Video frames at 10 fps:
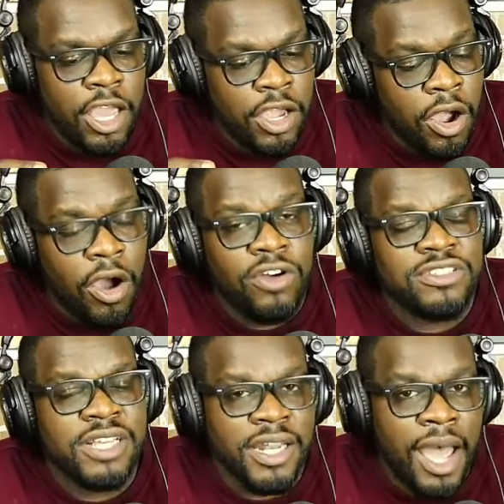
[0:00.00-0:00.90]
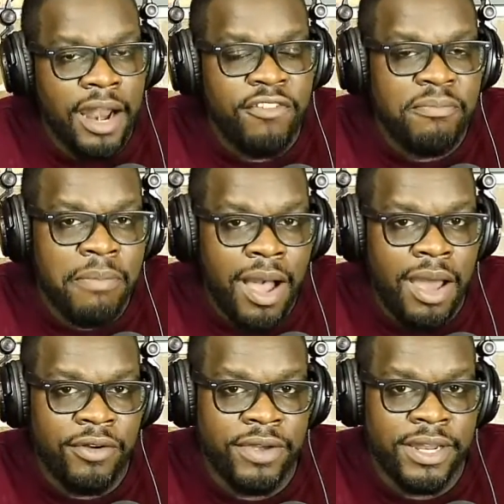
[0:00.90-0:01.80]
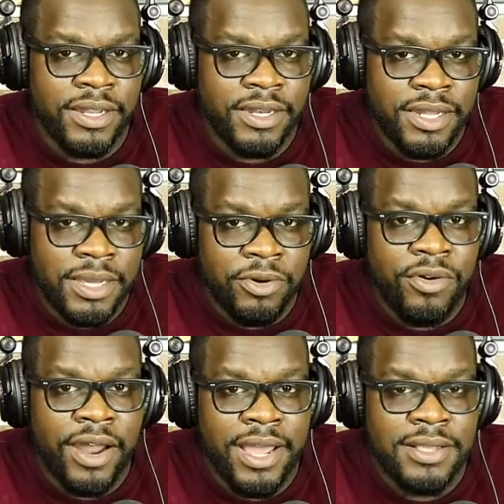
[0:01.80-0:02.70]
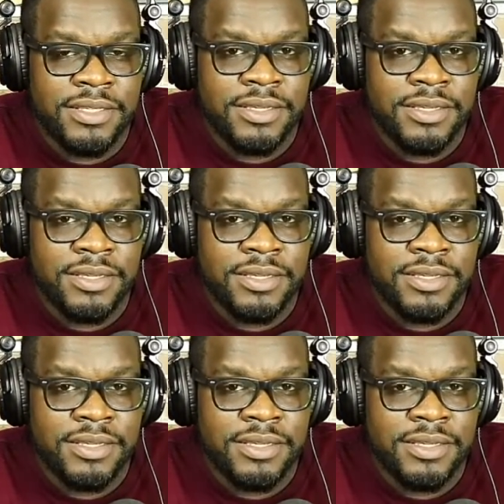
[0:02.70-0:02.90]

caused a lot of moderate Democrats